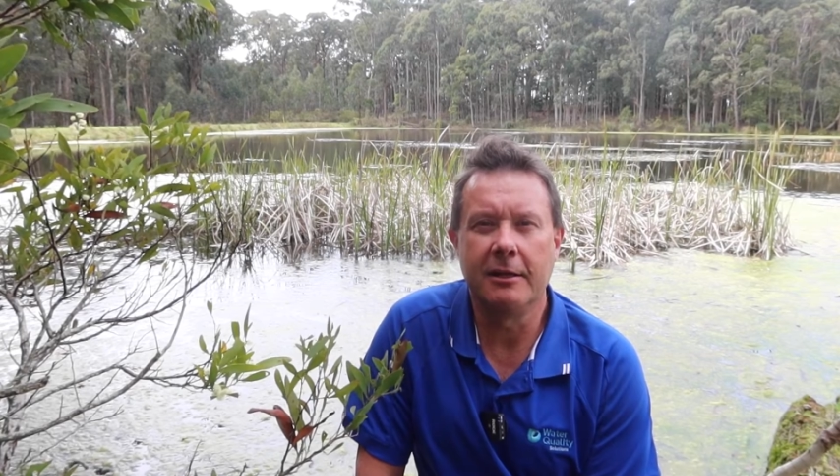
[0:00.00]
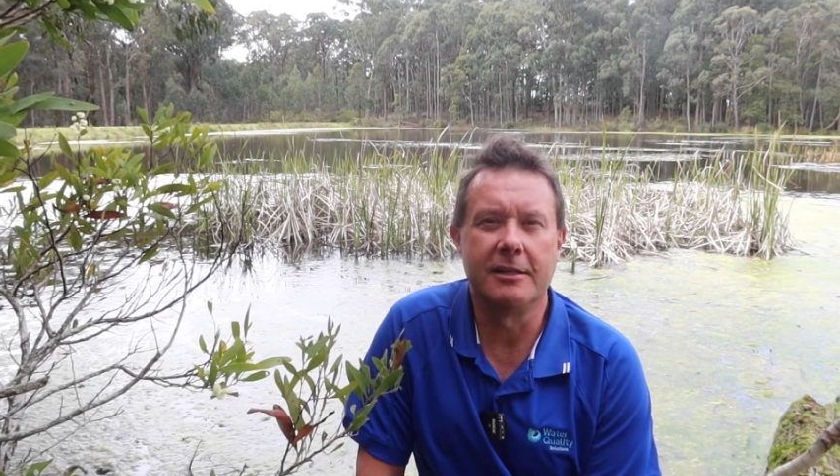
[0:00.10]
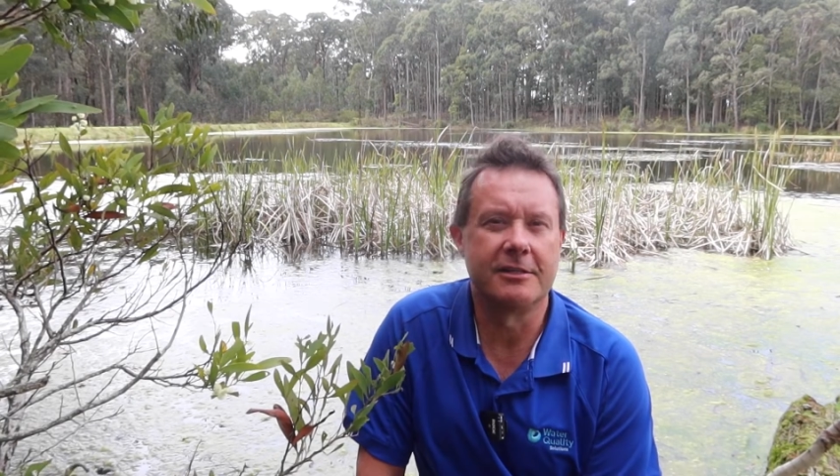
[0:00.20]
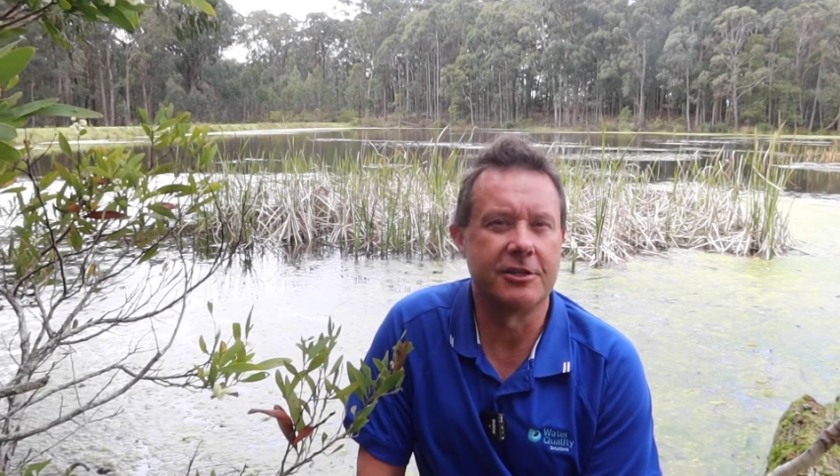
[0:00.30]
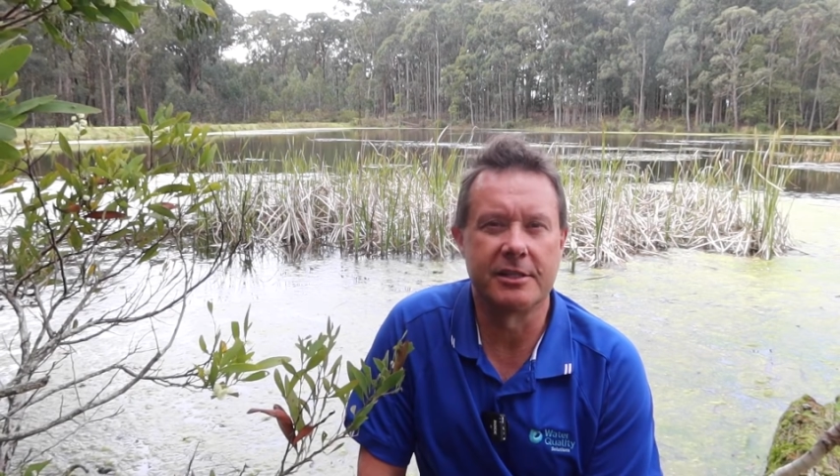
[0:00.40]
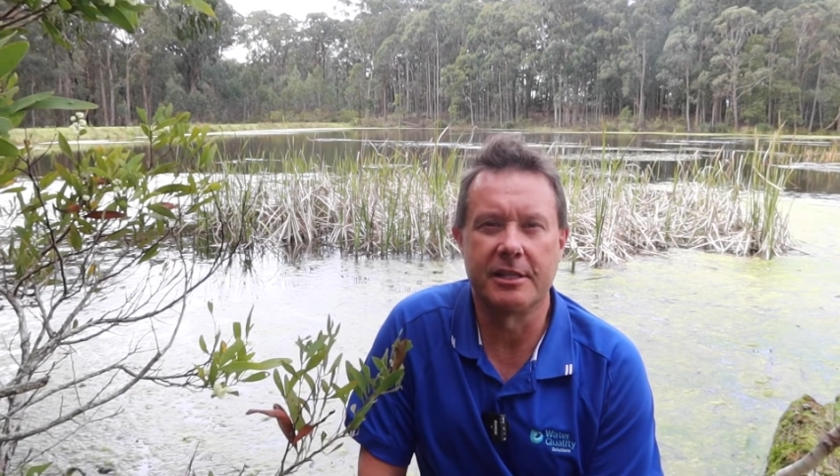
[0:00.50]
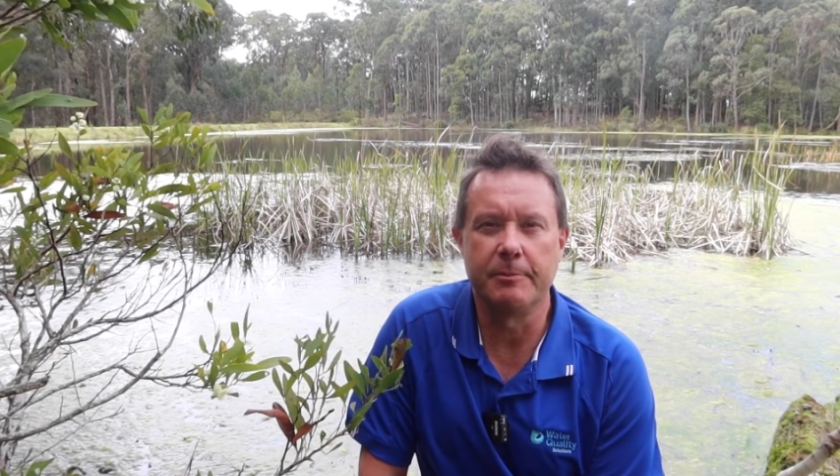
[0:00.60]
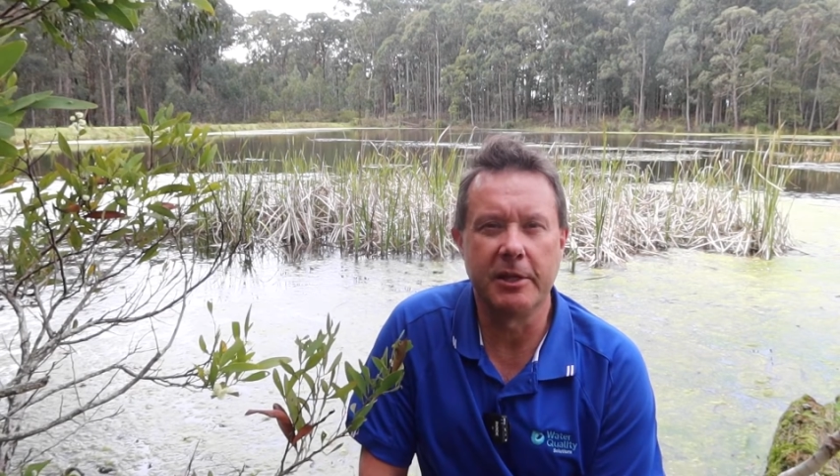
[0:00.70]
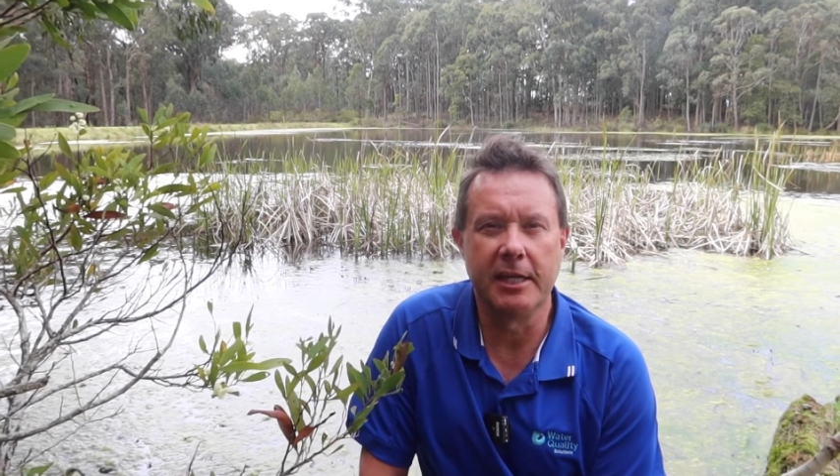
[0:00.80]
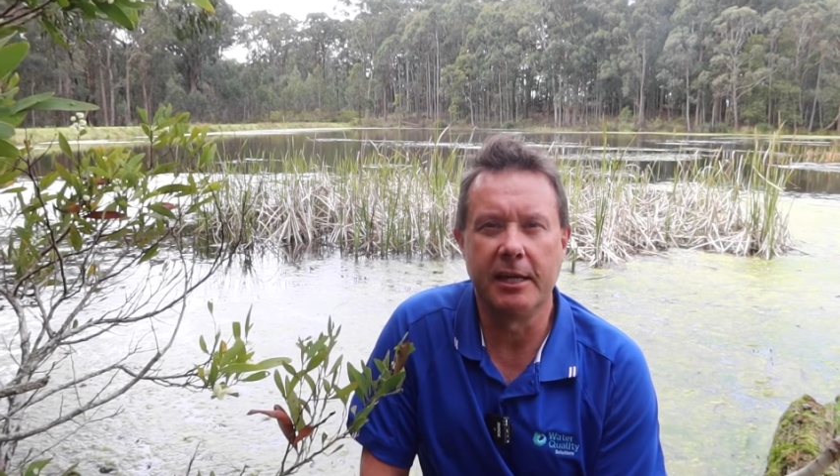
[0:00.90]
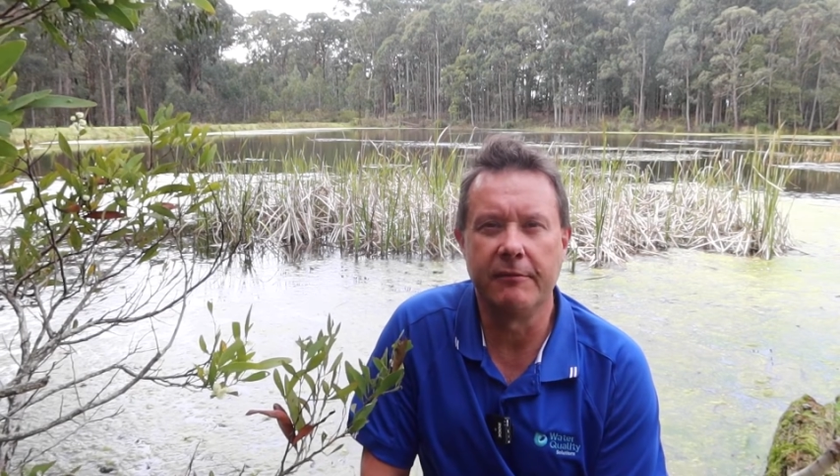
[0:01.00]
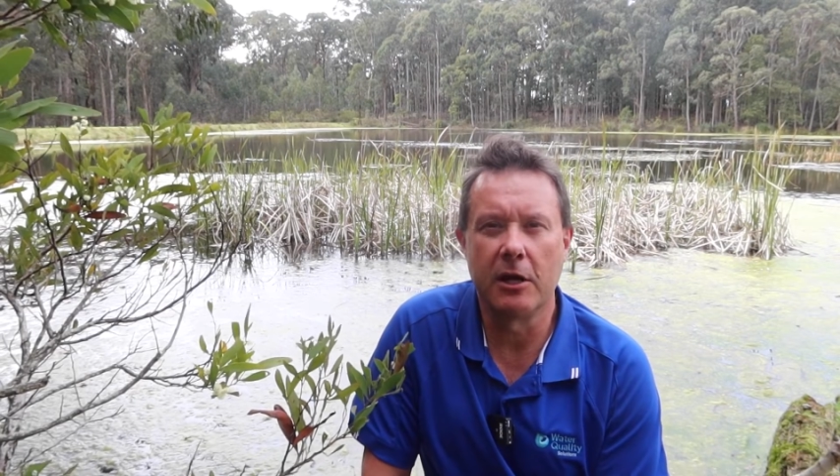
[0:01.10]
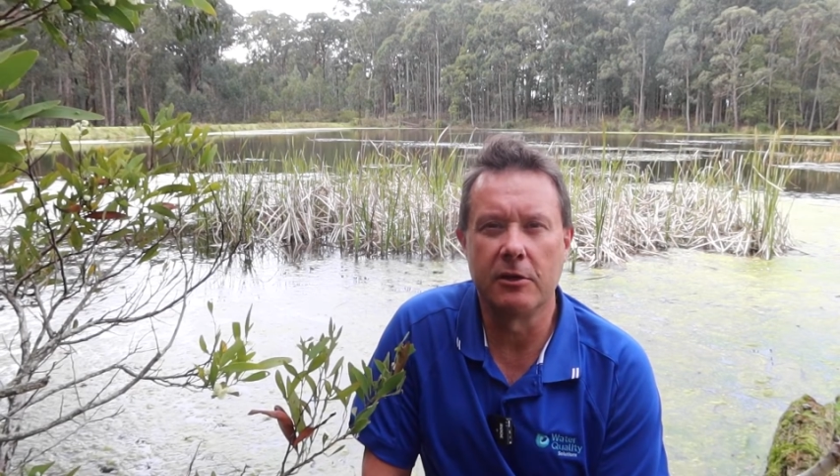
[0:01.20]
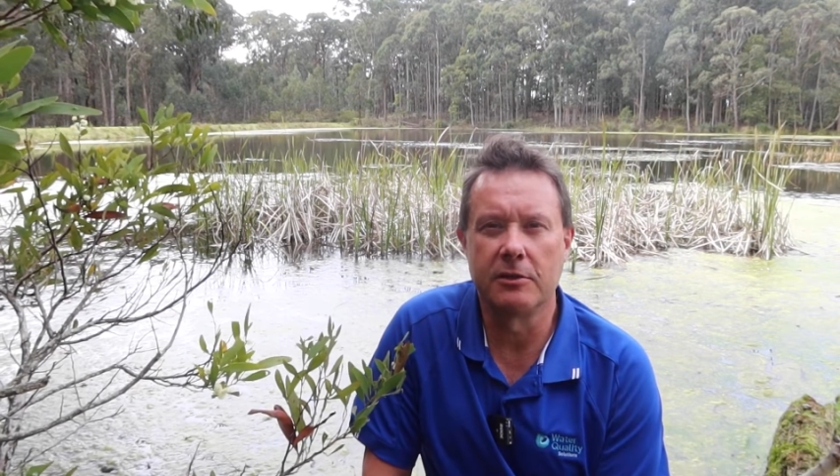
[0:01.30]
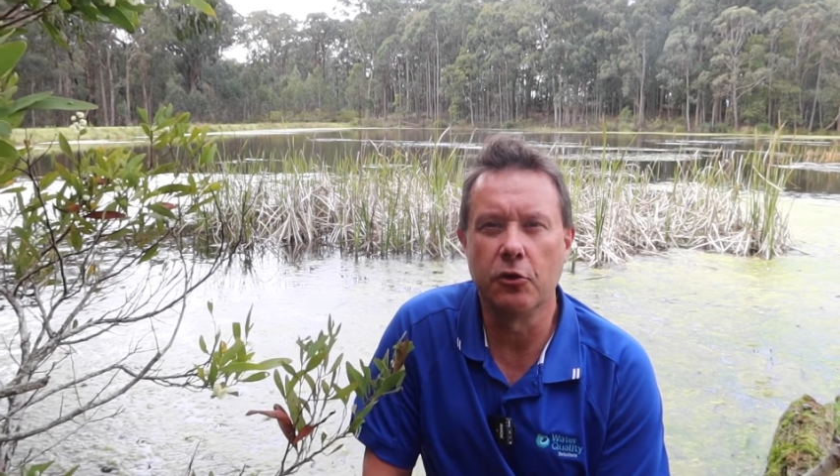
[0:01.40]
is just simply to give
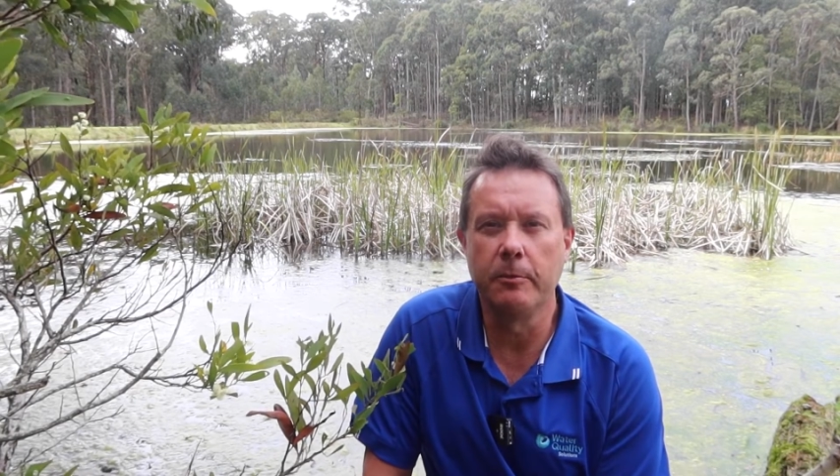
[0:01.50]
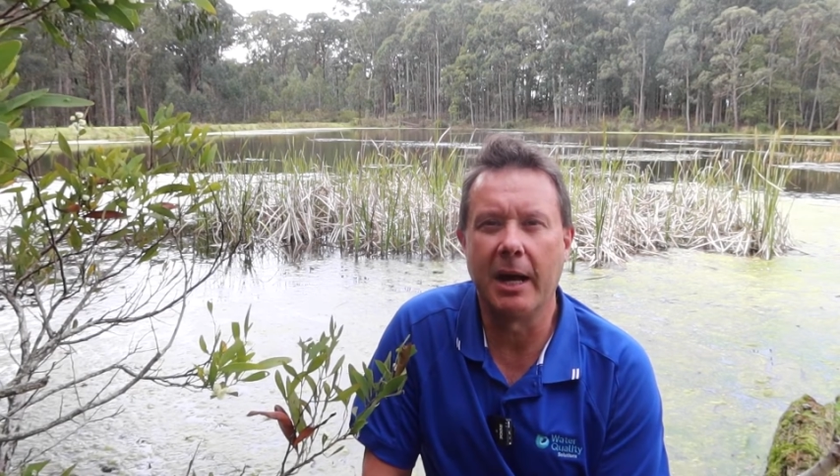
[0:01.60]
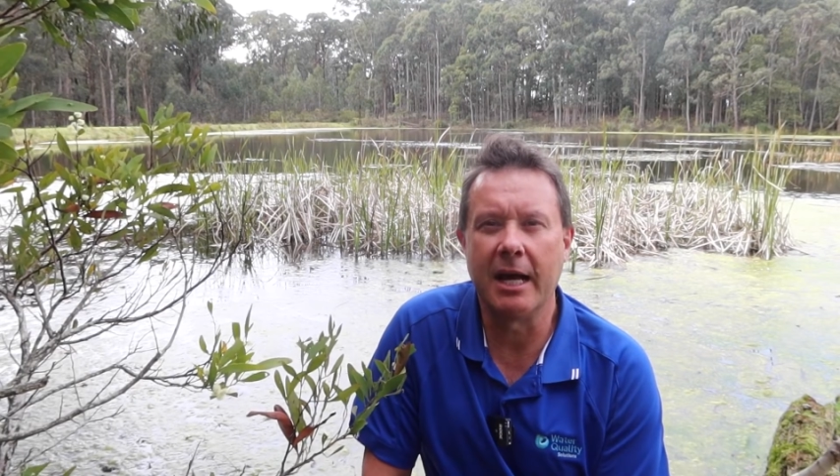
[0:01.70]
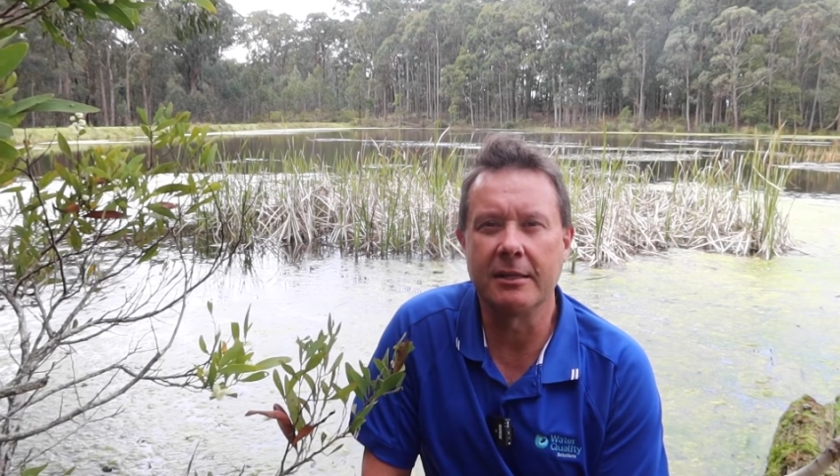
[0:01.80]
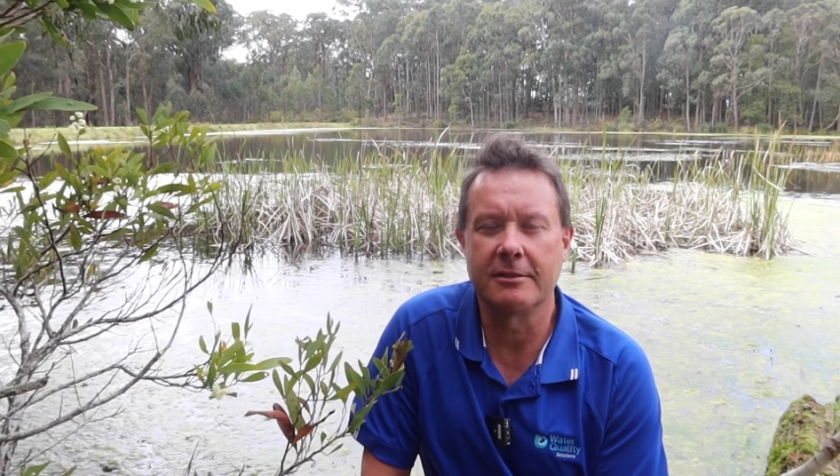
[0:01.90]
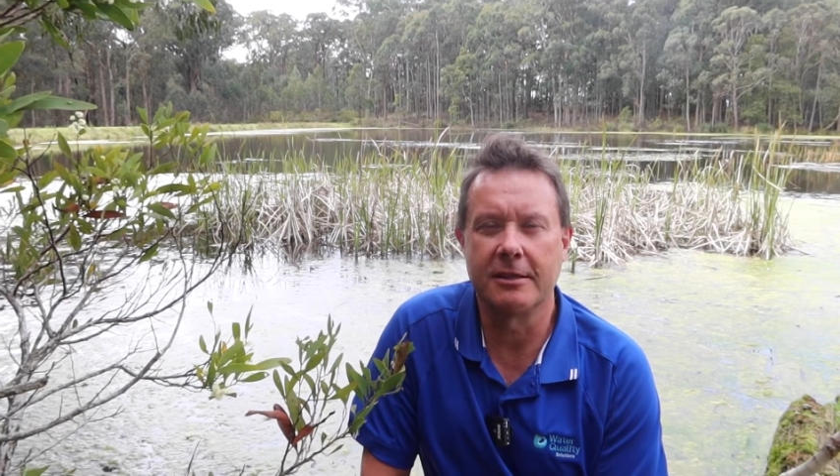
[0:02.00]
those good bugs